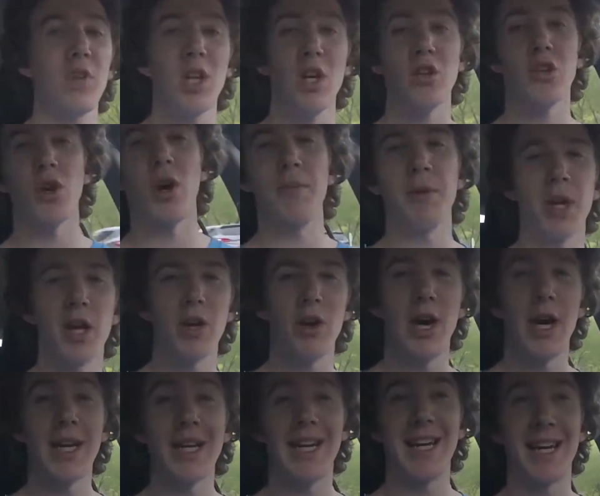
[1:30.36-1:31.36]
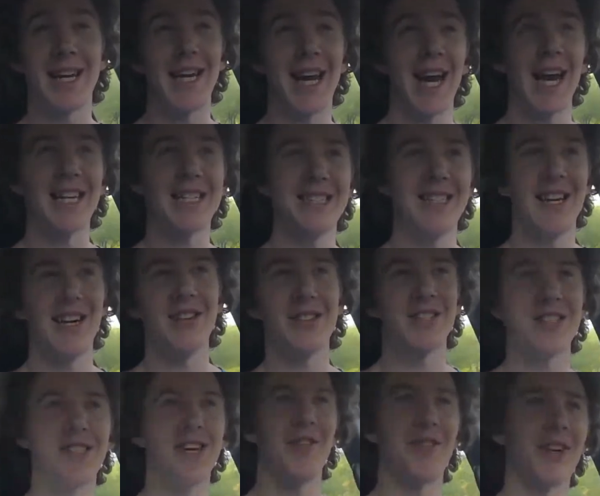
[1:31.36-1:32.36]
So I'm gonna go ahead and get gas now
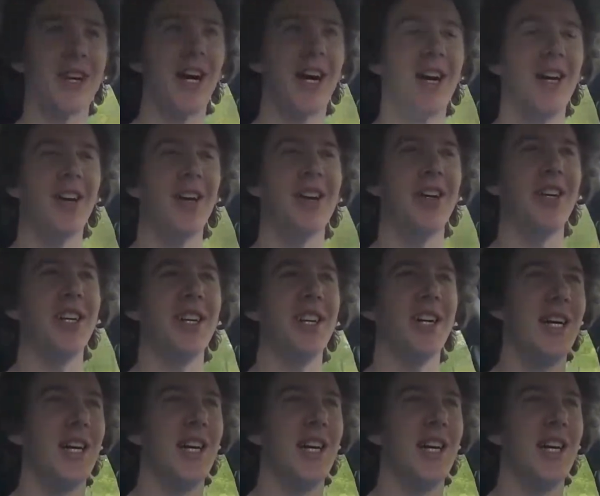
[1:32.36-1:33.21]
since I forgot earlier.